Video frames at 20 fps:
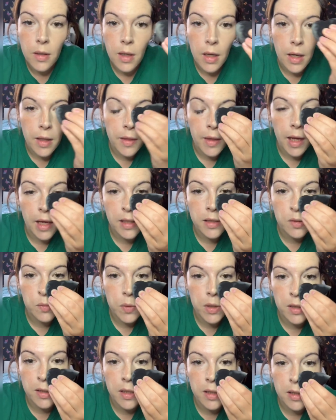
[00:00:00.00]
And that is
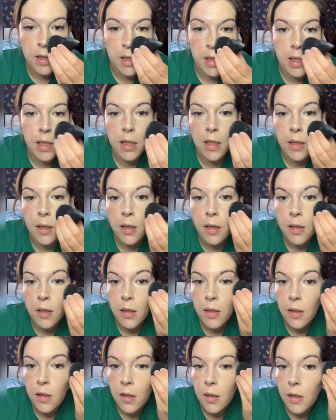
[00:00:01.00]
with the
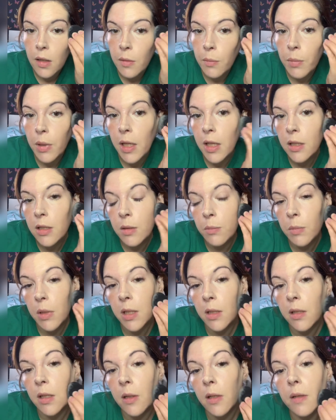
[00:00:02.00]
complexion
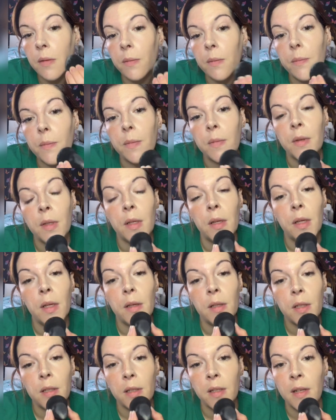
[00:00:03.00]
blender.
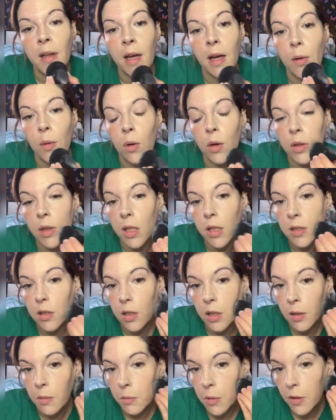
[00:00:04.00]
So now on this
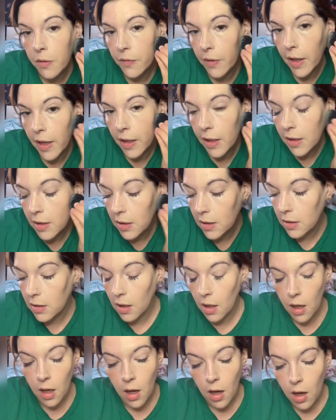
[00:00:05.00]
side of my face,
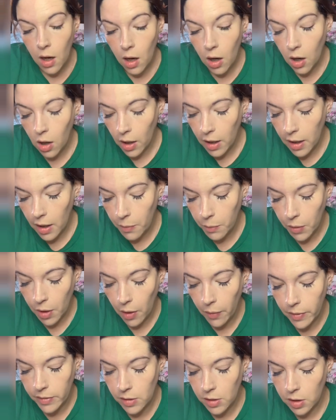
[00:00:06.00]
I am
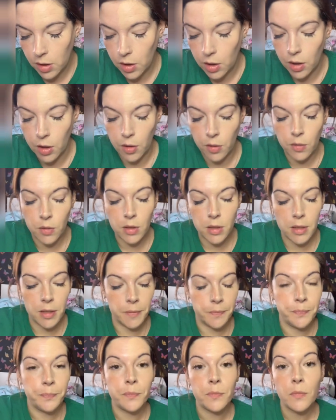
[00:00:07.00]
going to use
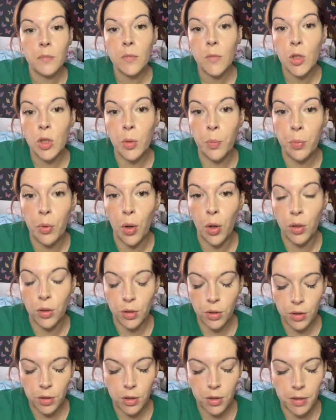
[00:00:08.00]
to
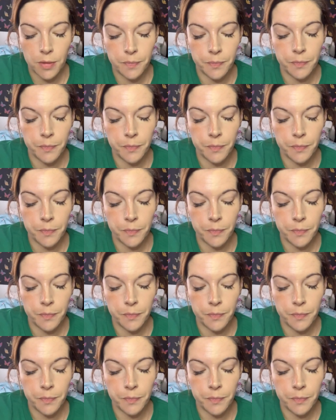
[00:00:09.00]
bronze